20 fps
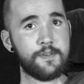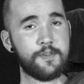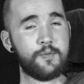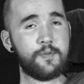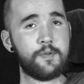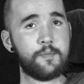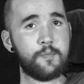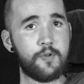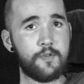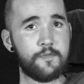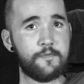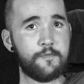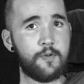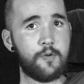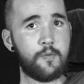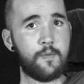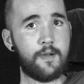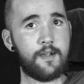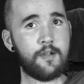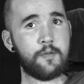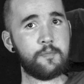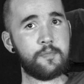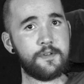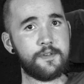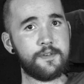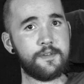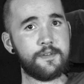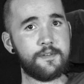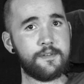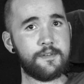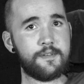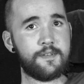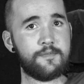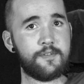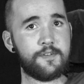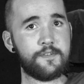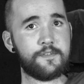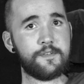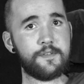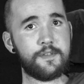doing both for a while, but
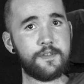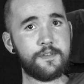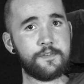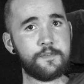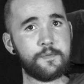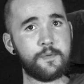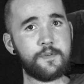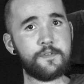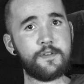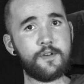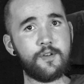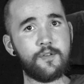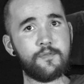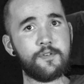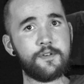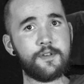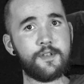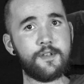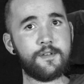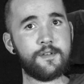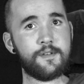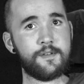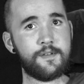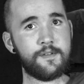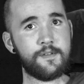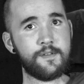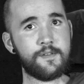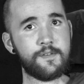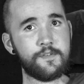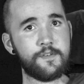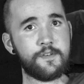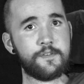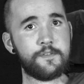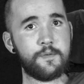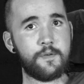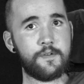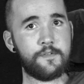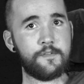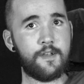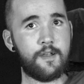eventually switching over to just
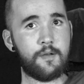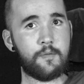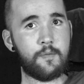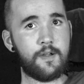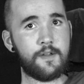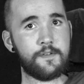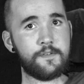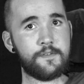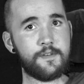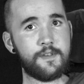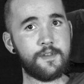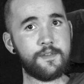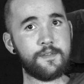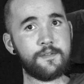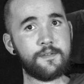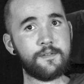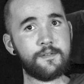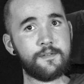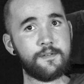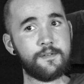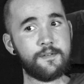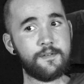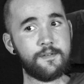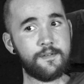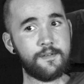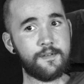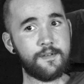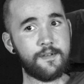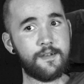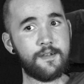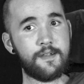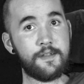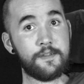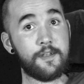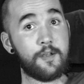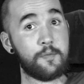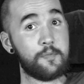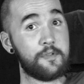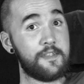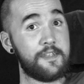doing Child Watch, and
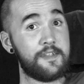now I'm a